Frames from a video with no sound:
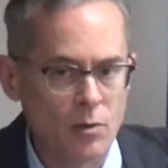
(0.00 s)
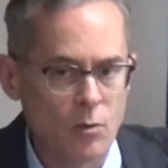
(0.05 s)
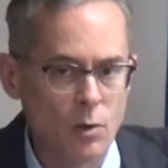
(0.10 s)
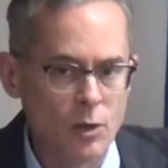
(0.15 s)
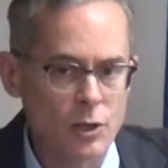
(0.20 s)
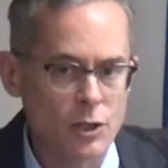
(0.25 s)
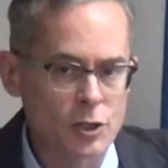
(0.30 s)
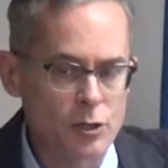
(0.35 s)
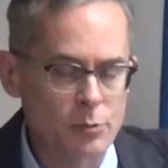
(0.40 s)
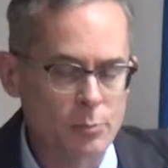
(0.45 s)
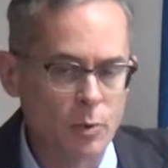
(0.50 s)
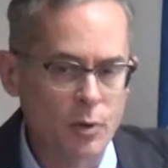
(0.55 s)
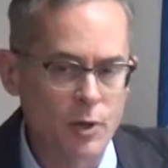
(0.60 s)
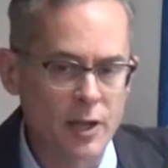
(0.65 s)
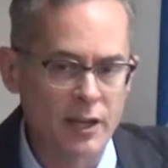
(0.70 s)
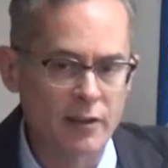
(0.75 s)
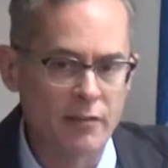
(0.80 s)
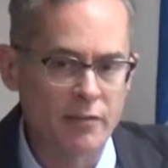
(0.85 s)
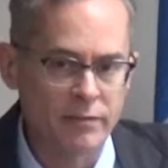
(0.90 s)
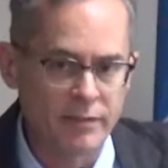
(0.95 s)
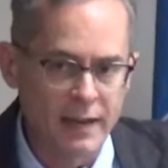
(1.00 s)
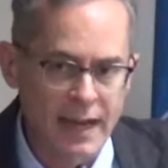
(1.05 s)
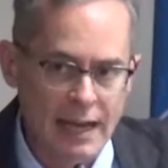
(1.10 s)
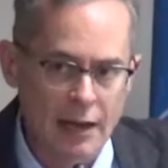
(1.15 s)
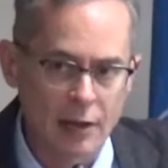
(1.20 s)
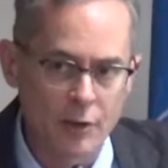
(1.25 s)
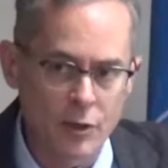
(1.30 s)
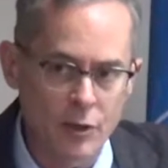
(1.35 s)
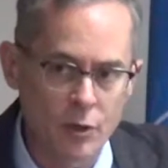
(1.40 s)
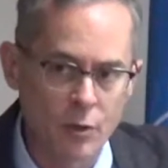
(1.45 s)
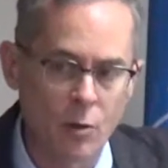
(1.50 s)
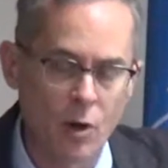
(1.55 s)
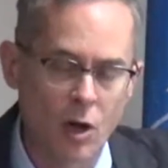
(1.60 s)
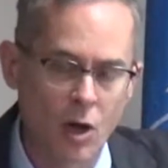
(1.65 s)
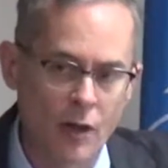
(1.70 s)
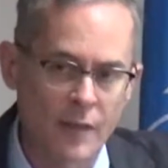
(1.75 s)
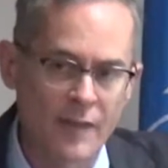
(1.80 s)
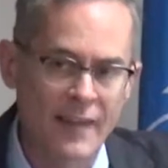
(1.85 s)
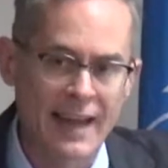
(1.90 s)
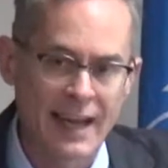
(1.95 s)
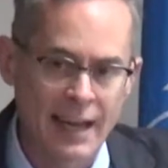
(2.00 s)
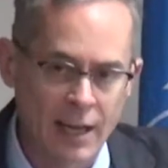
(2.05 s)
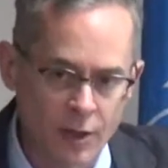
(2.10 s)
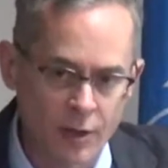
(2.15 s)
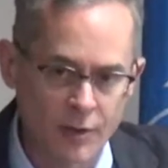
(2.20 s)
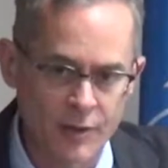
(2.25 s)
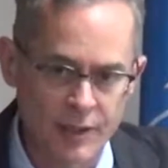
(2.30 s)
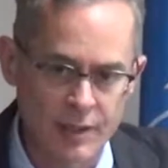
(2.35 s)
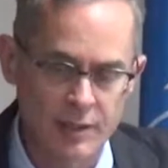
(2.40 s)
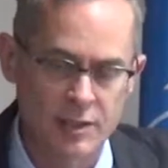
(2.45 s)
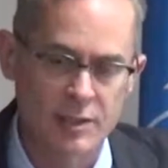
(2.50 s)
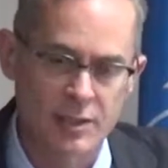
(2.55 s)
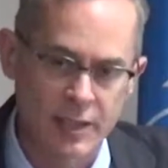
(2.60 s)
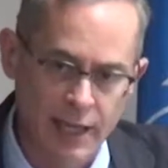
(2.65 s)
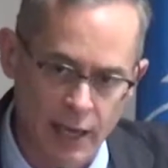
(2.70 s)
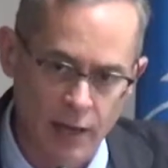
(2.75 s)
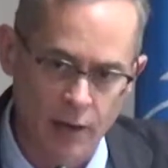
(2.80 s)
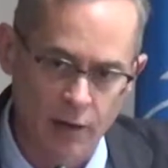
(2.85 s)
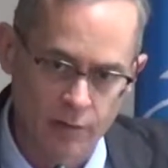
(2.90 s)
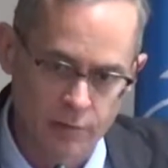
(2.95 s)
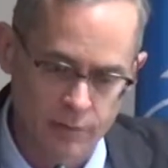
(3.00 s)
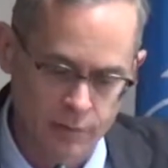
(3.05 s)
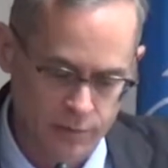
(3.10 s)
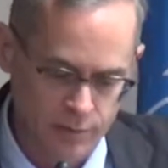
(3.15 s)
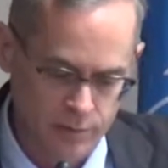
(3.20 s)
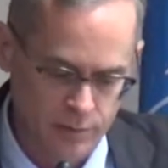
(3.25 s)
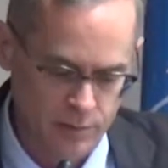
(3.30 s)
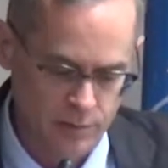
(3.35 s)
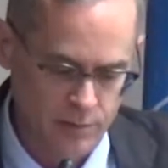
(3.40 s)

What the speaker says: which is putting a value on health itself,